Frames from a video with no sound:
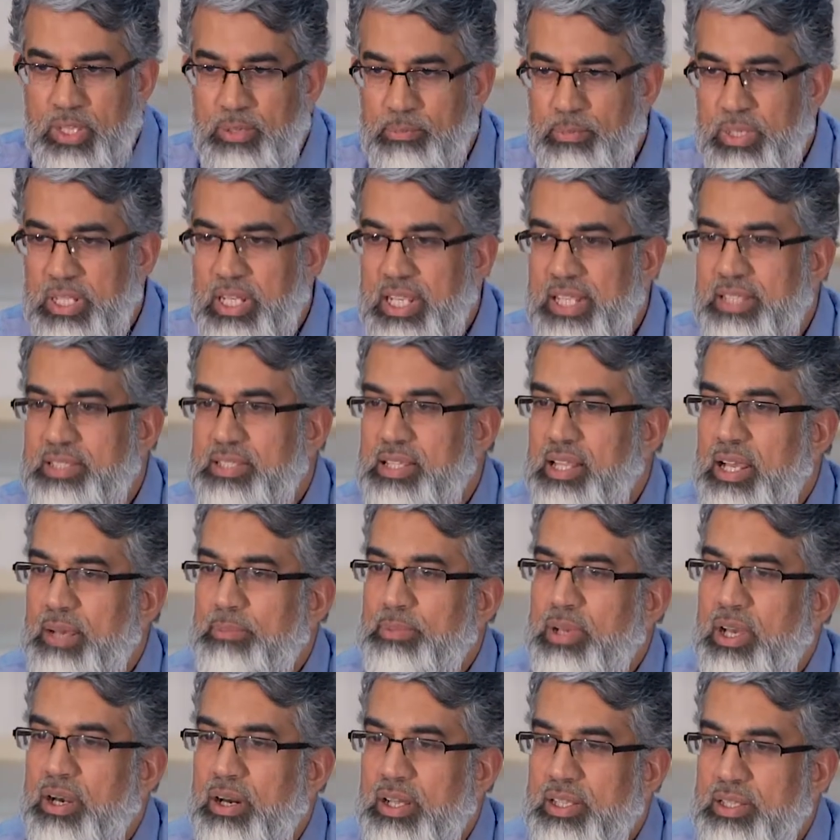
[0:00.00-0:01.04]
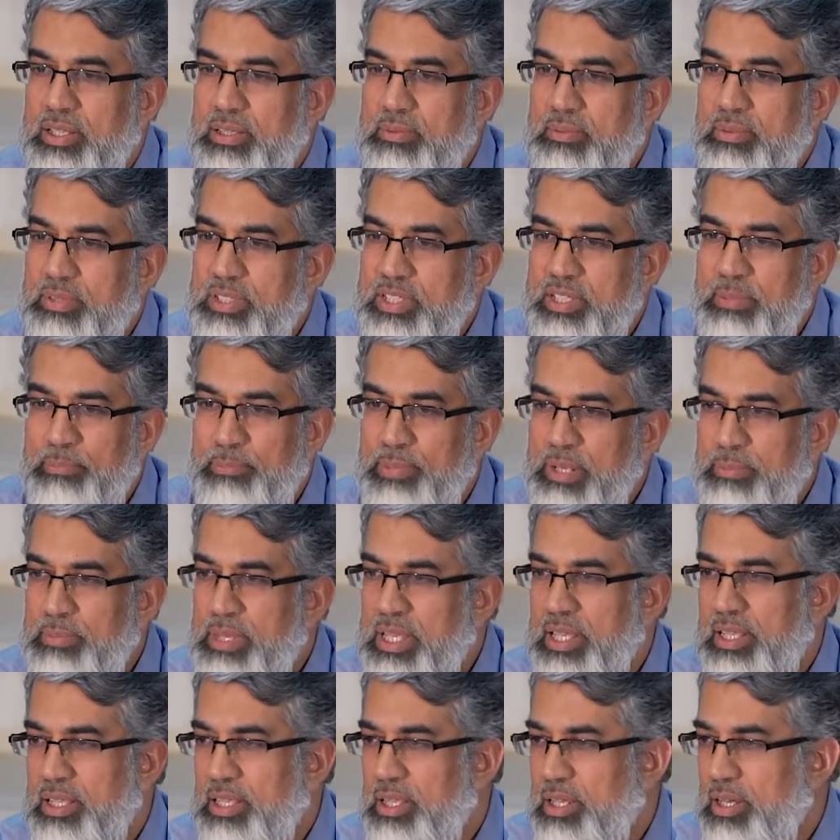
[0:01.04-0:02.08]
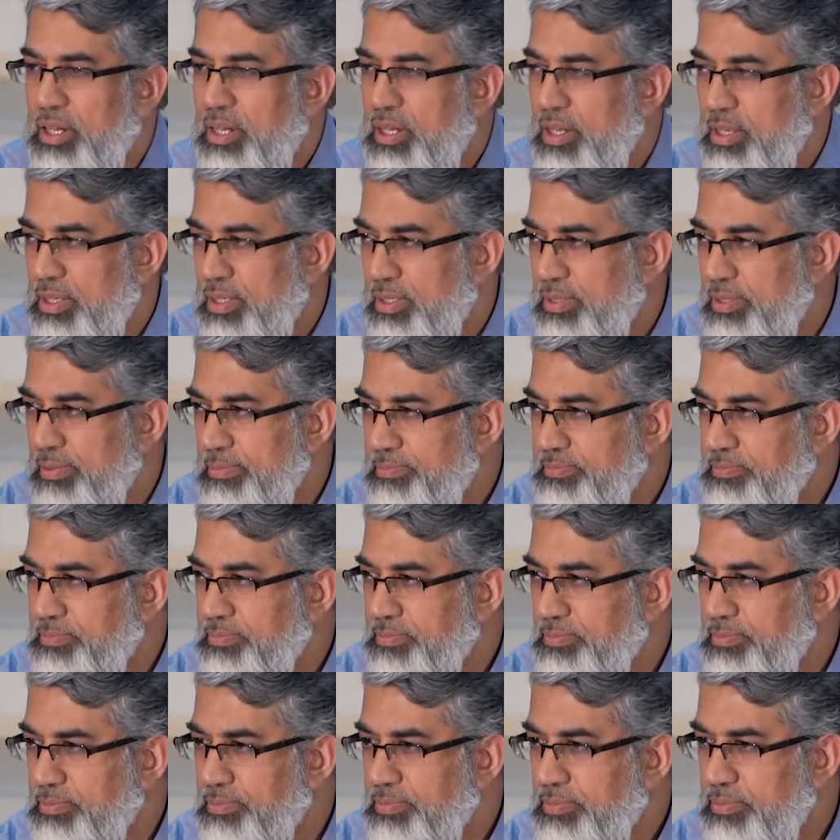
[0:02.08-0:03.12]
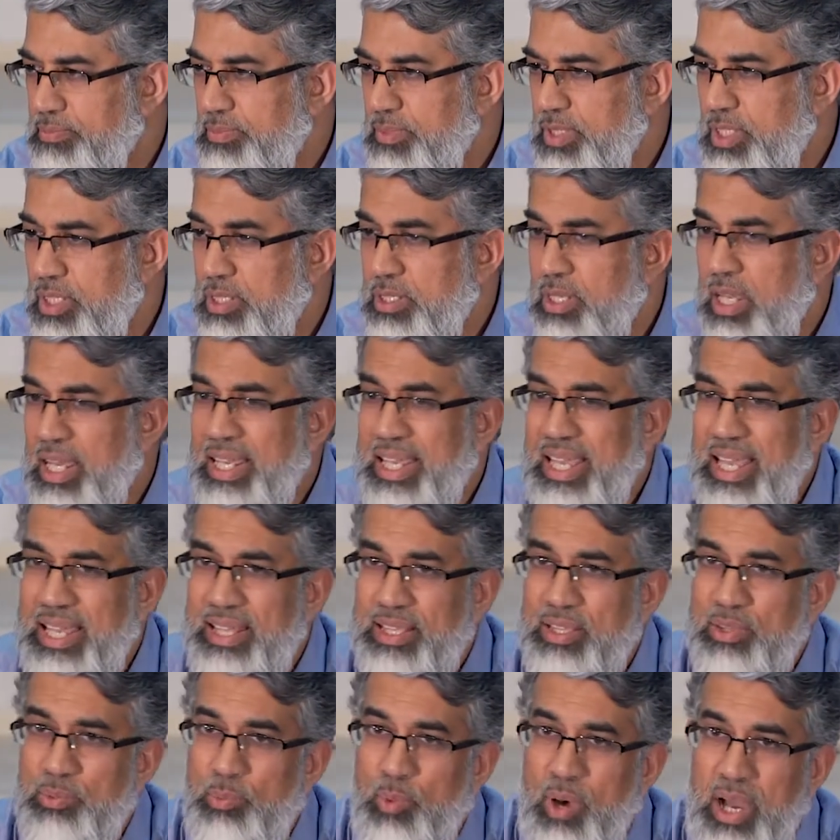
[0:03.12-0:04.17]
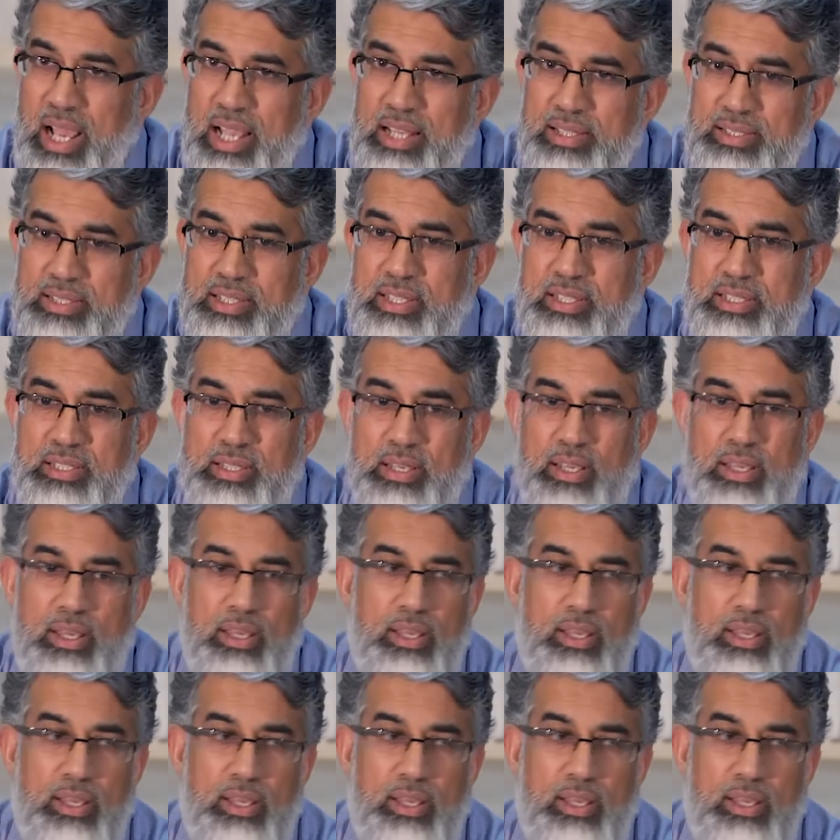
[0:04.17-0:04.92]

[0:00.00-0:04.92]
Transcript: But Islam can't simply be in the heart. Again, why is this?